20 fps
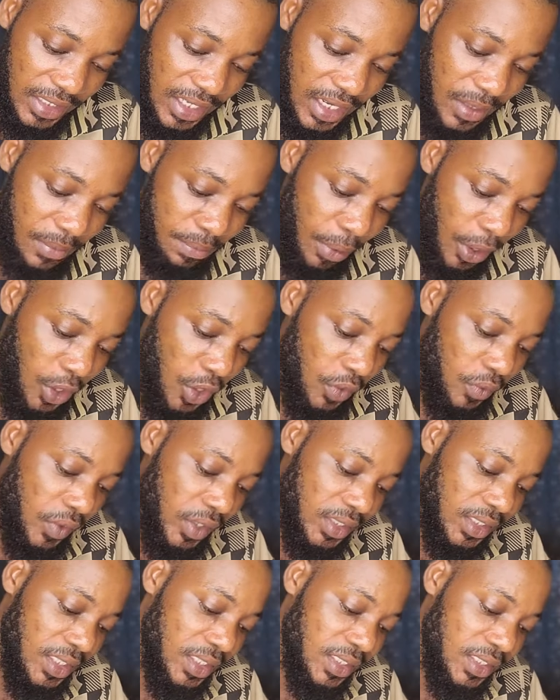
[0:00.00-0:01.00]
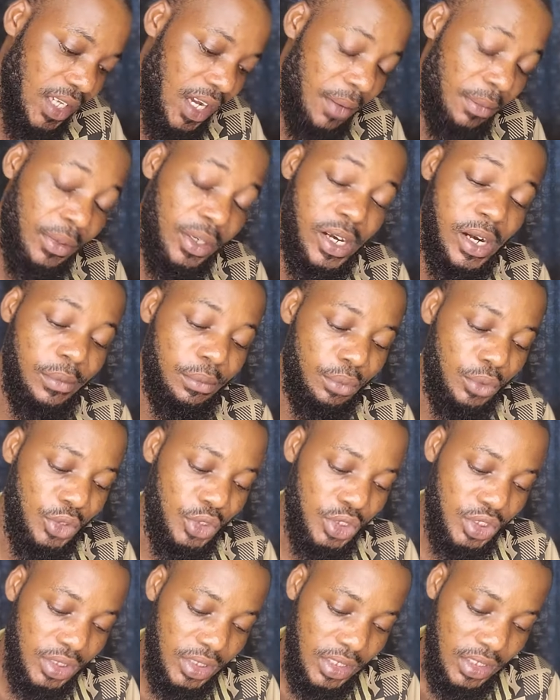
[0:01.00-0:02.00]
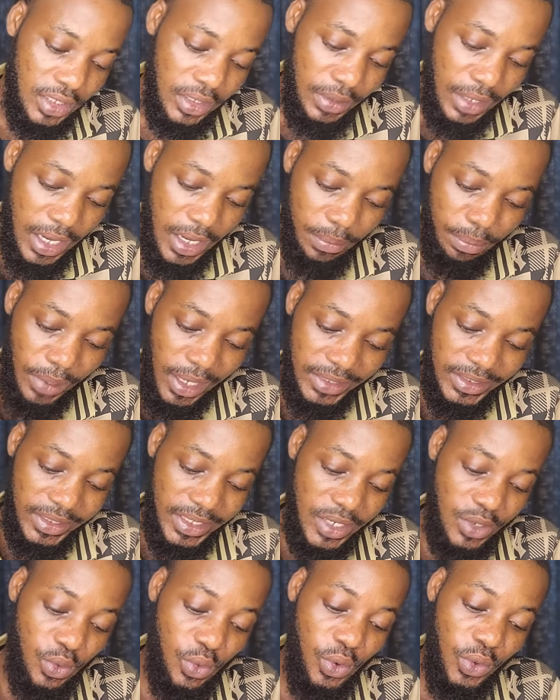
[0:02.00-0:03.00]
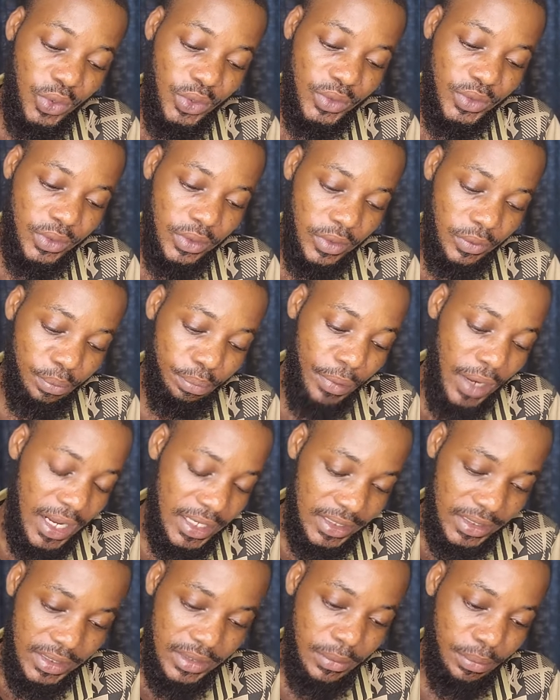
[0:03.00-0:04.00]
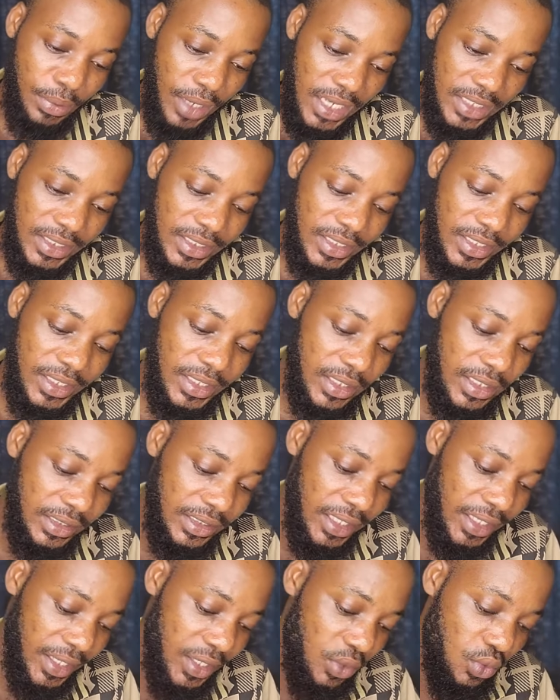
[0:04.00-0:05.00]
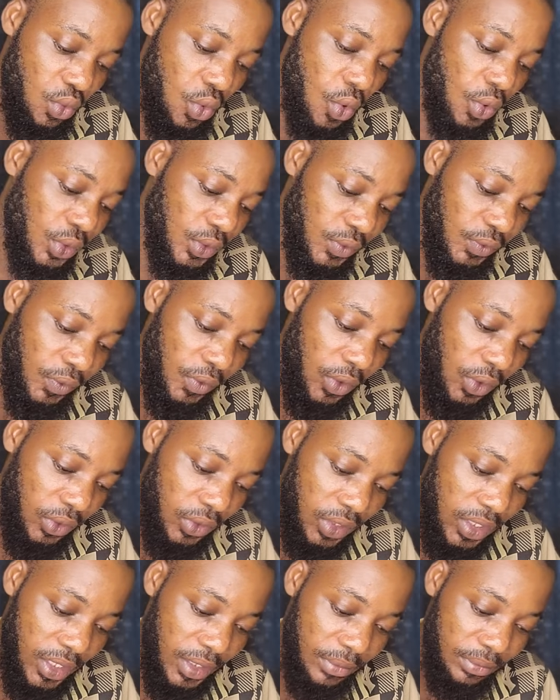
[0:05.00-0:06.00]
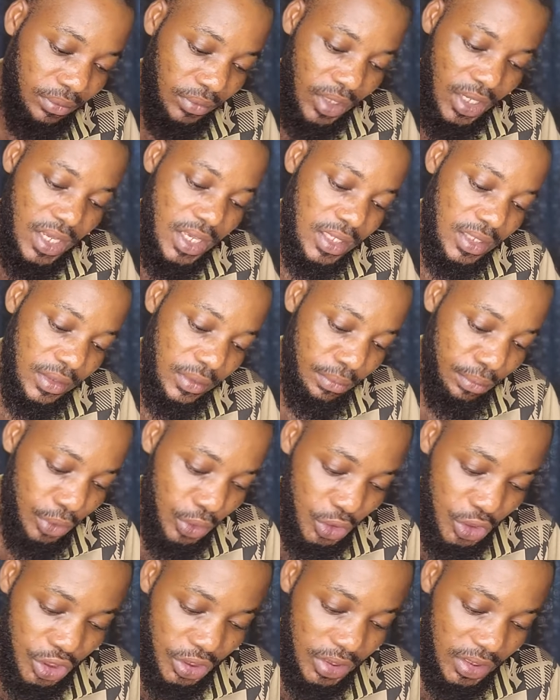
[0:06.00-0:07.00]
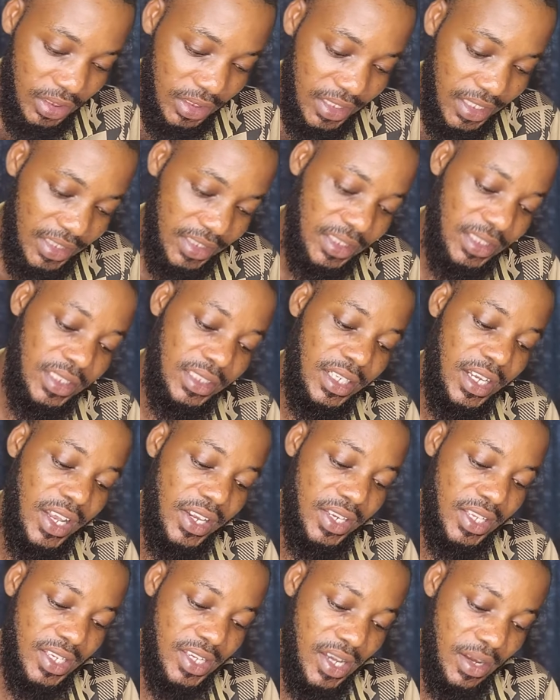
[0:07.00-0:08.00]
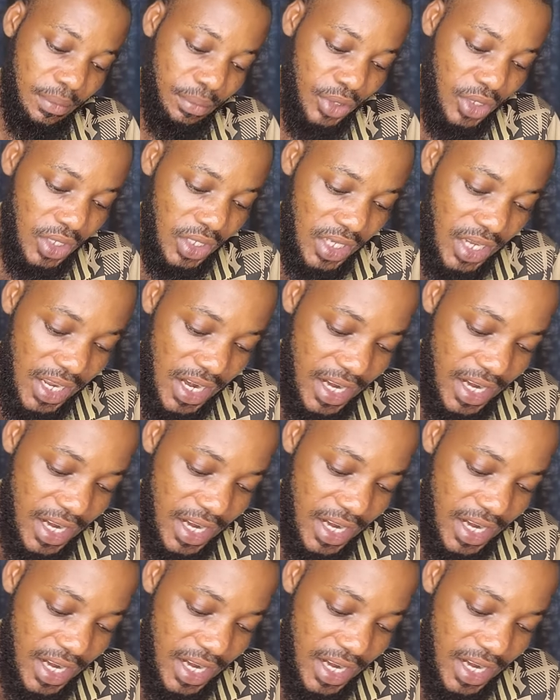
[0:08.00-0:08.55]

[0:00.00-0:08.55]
And then Paris versus Carbridge, plus 3 goals, plus three goals for Bridge. Yes, handicap.